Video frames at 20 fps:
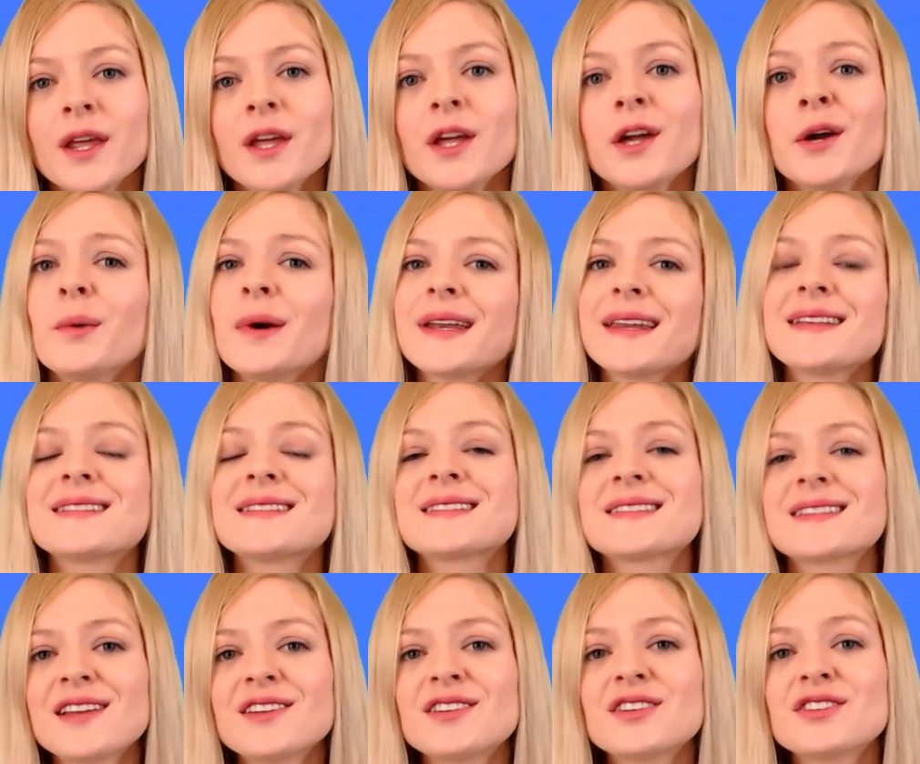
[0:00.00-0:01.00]
What is
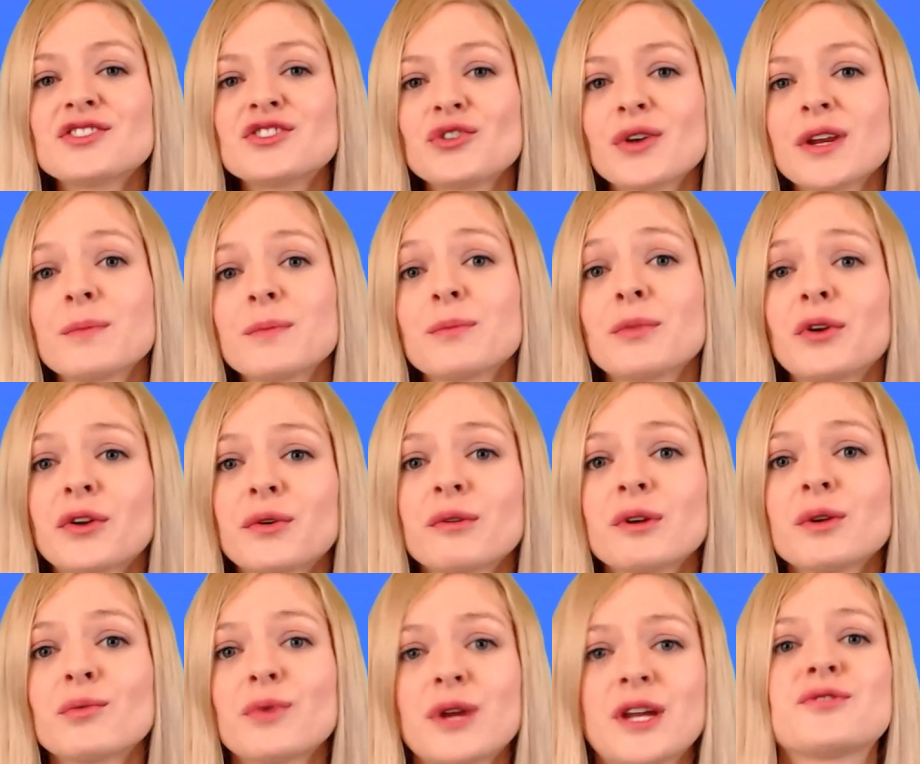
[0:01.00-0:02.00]
said during
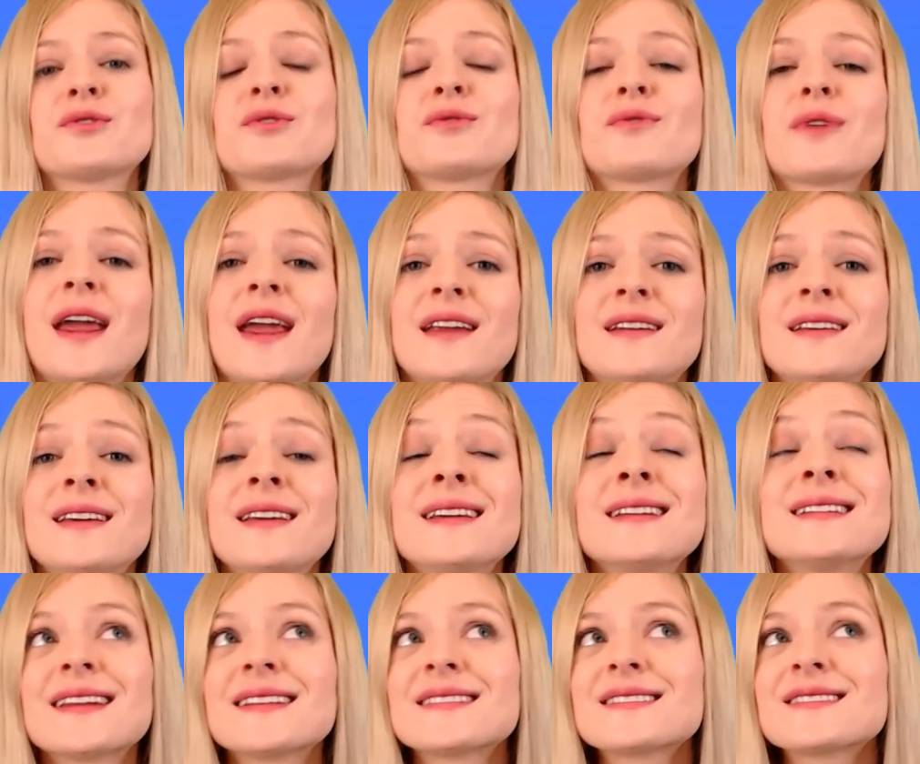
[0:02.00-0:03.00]
Mercury retrograde
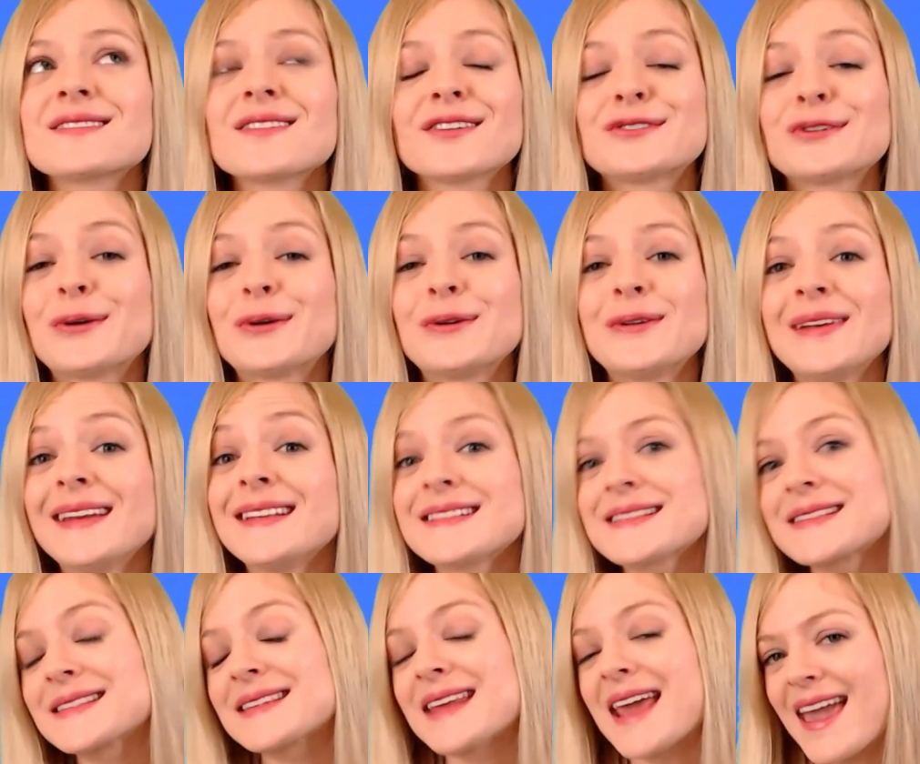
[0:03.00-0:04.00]
does not only
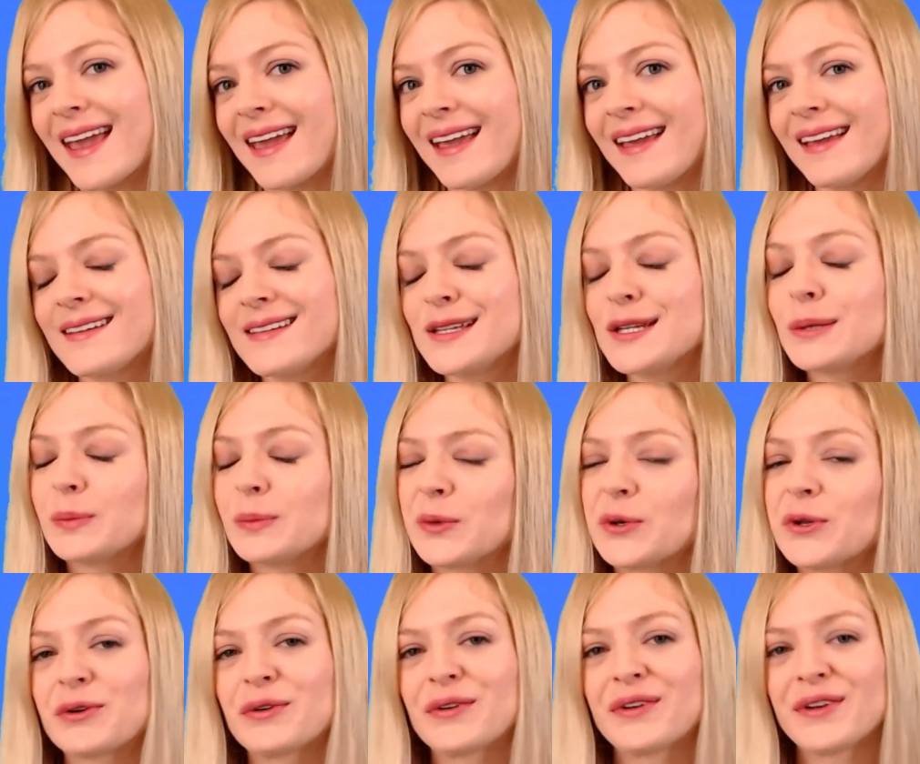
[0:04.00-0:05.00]
stay in
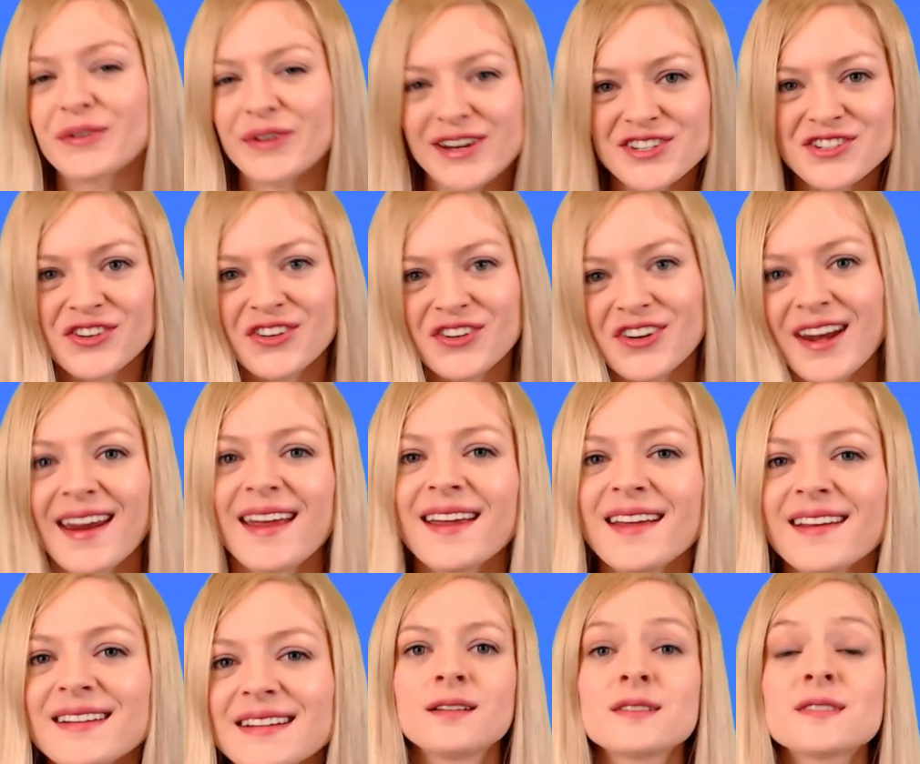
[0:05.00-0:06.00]
Mercury
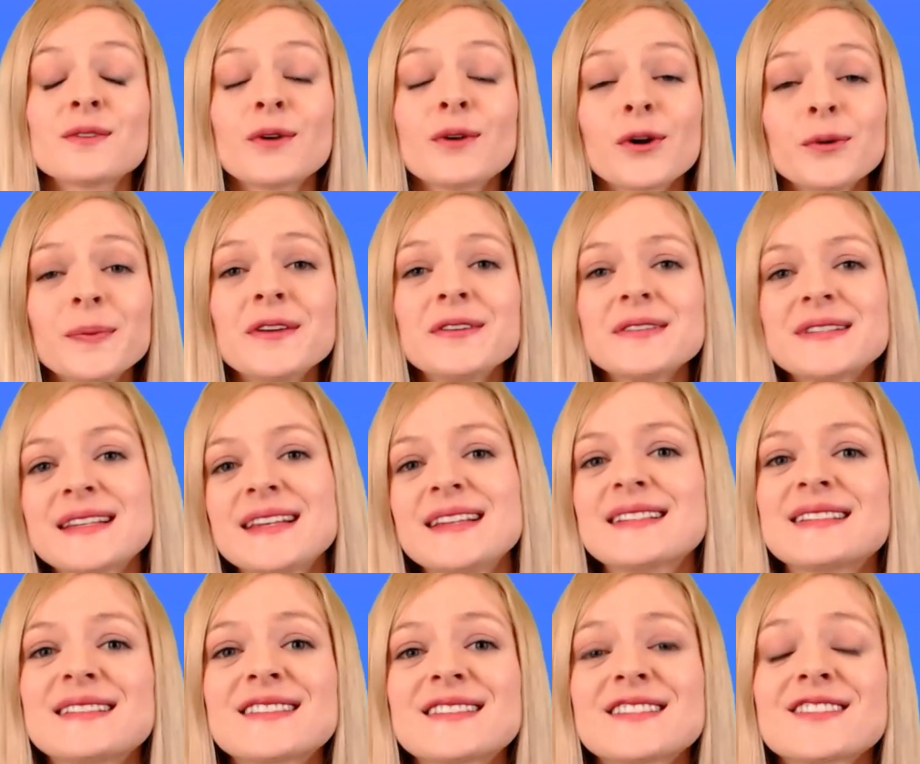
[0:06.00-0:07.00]
retrograde. Scorpio
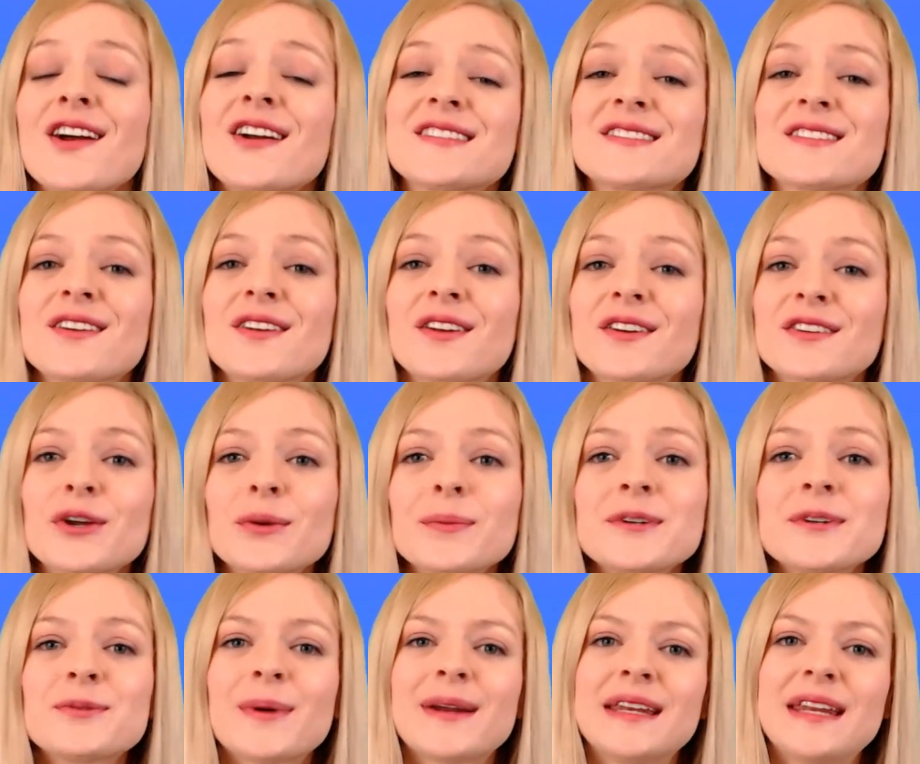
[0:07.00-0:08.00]
season starts on October
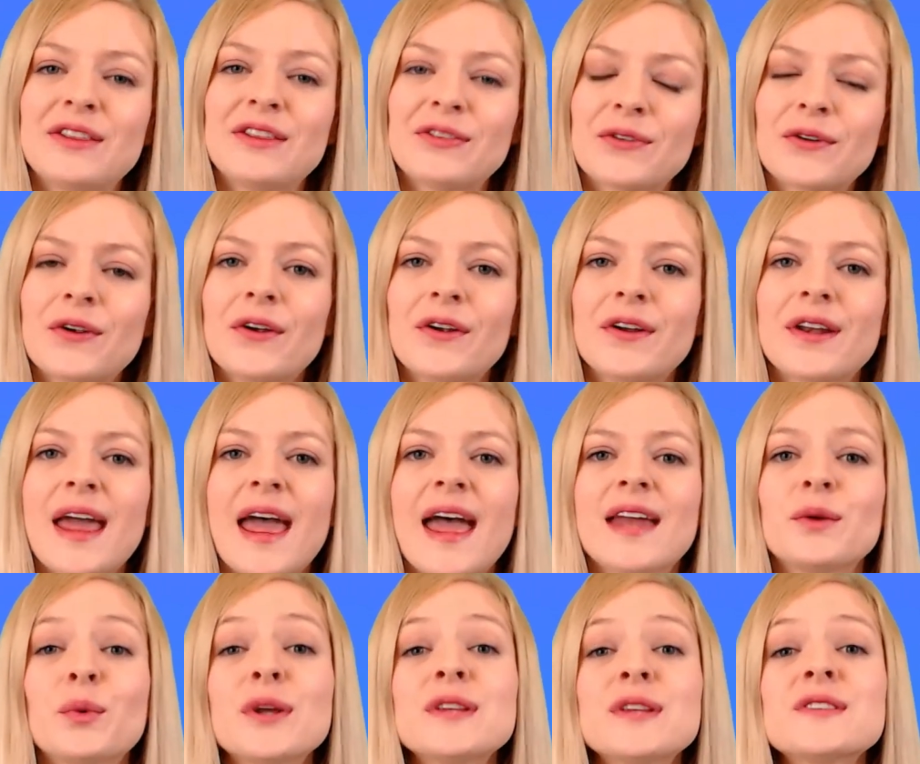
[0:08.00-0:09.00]
23rd,
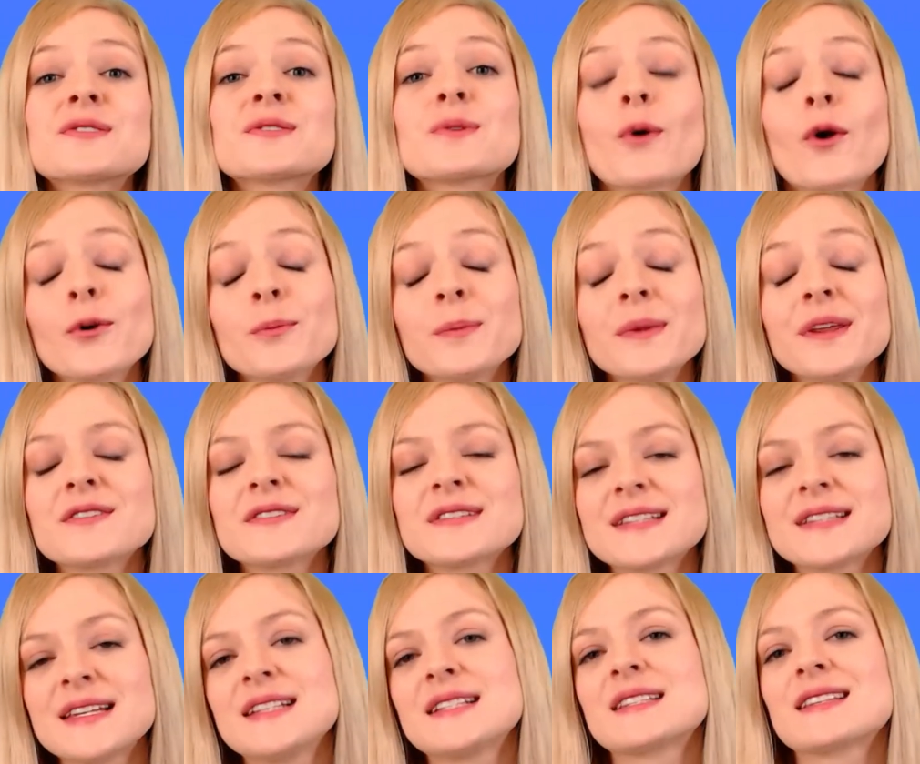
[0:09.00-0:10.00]
and what Scorpio
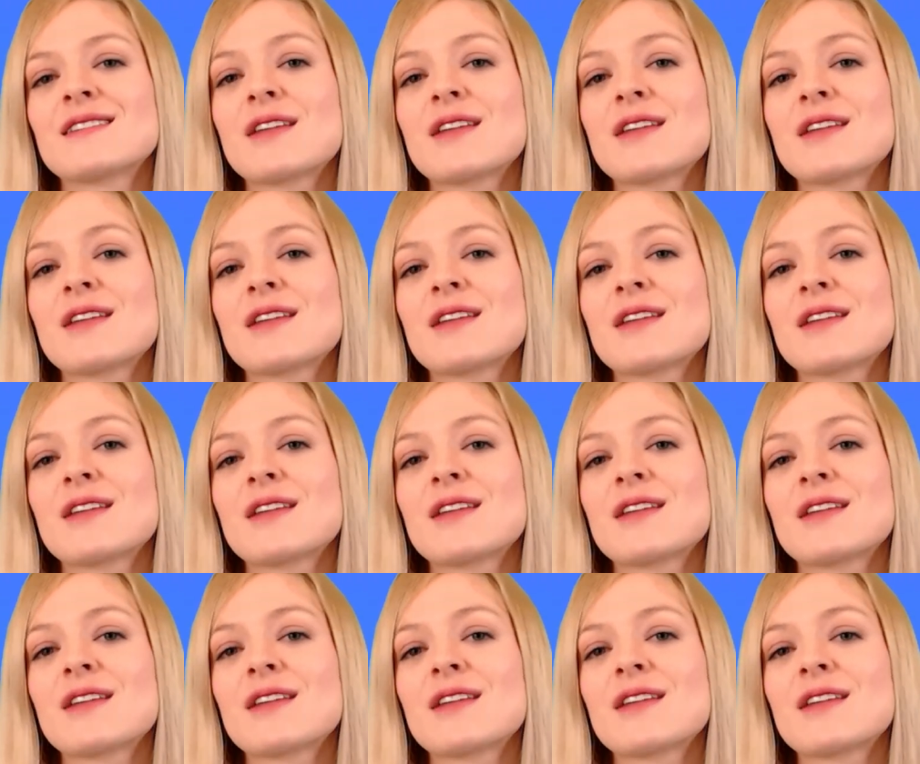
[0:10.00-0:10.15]
season